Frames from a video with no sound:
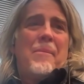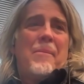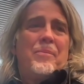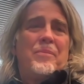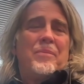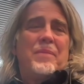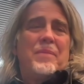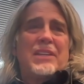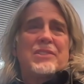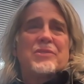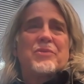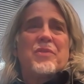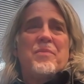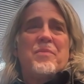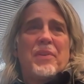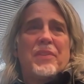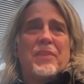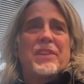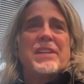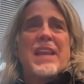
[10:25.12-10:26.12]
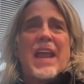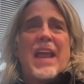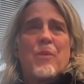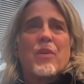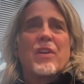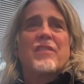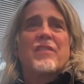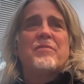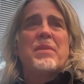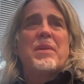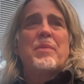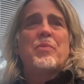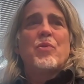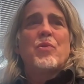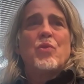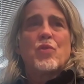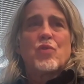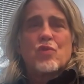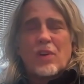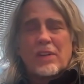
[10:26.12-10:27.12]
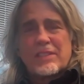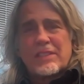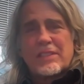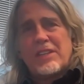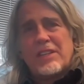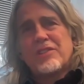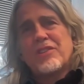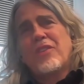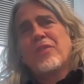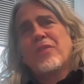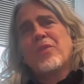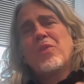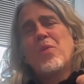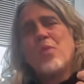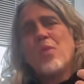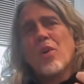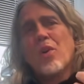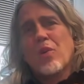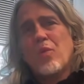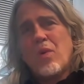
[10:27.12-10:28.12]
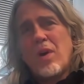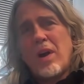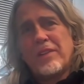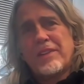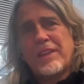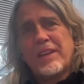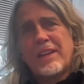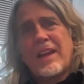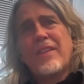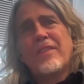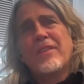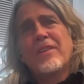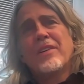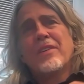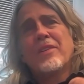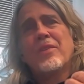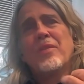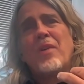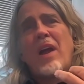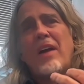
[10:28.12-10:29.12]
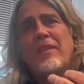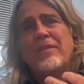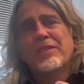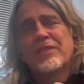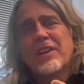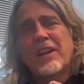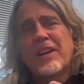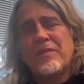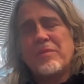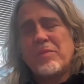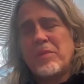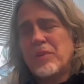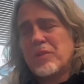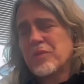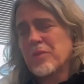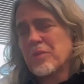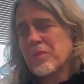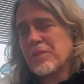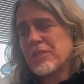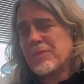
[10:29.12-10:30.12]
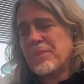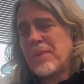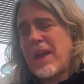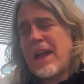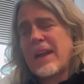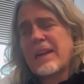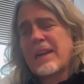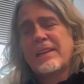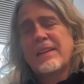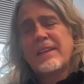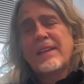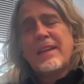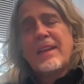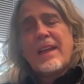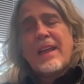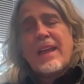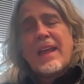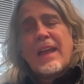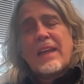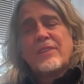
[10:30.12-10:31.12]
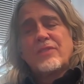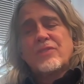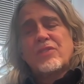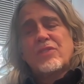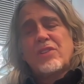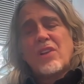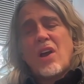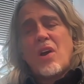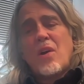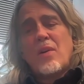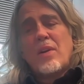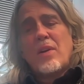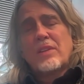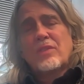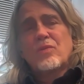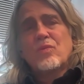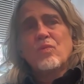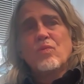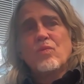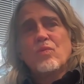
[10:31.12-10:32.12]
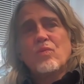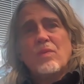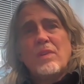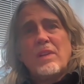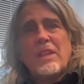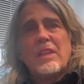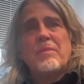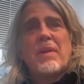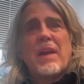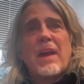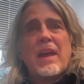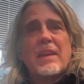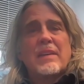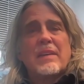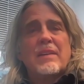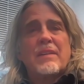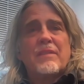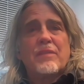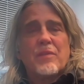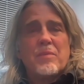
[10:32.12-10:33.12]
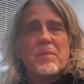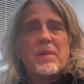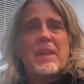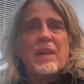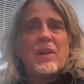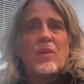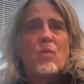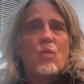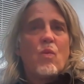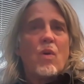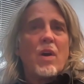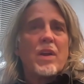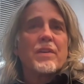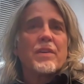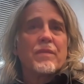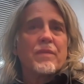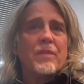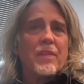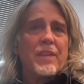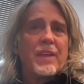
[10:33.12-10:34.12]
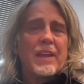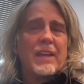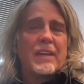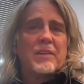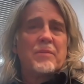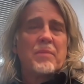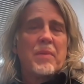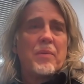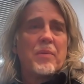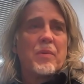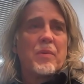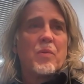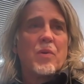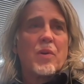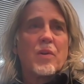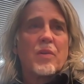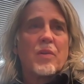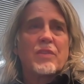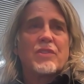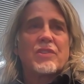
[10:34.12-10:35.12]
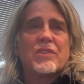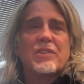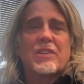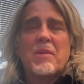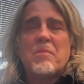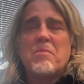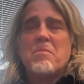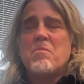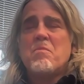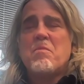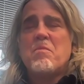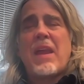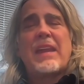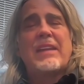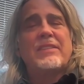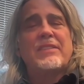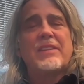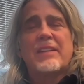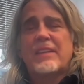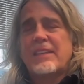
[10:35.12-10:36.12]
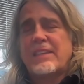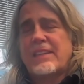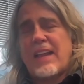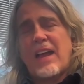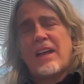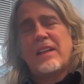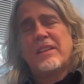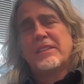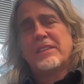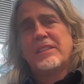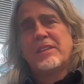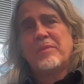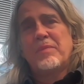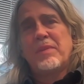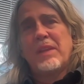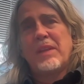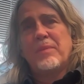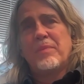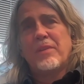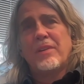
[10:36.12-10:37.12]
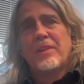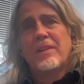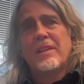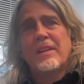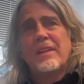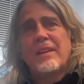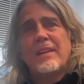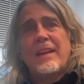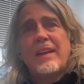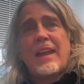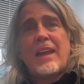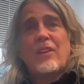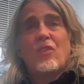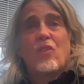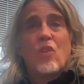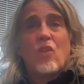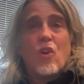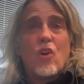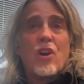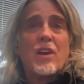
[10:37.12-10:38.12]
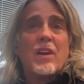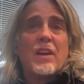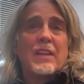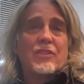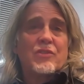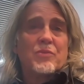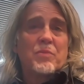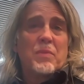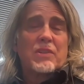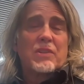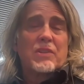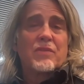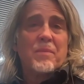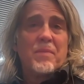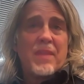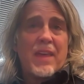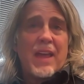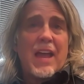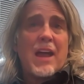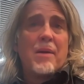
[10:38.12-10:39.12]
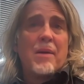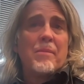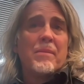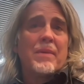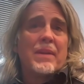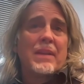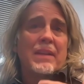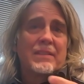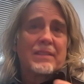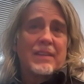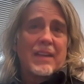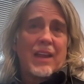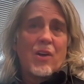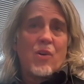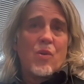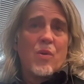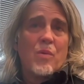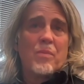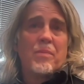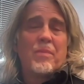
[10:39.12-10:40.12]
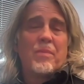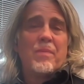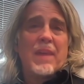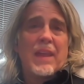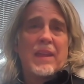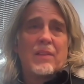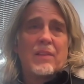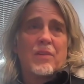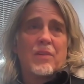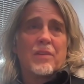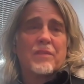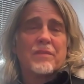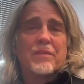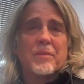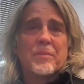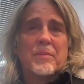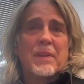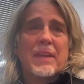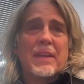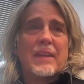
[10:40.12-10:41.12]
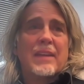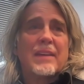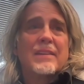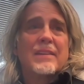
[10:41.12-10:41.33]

Because we built a network of people who trust each other, who work well together, who have this kind of mutual respect. And so it's really been, for me, a wonderful thing to be able to work with just amazingly talented people and learn as much from them as I hope they learn from me.